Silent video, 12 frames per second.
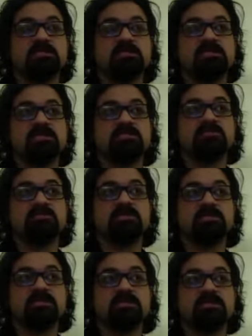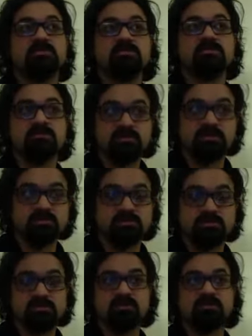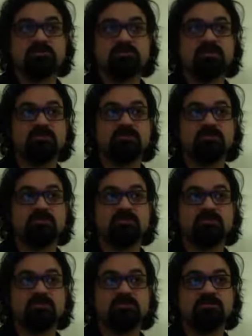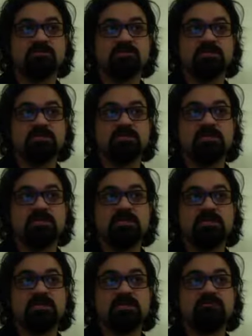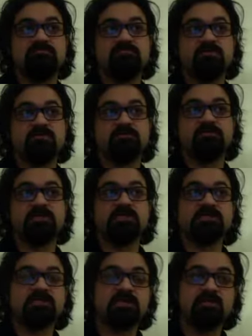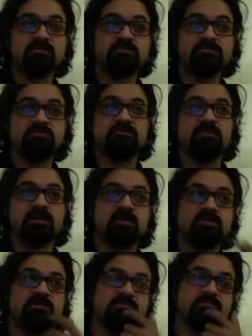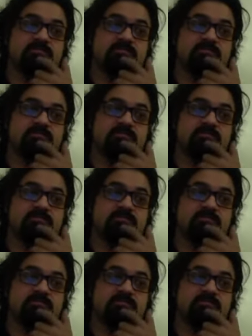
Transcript: it's something that i continue to think about a lot uh, both myself um,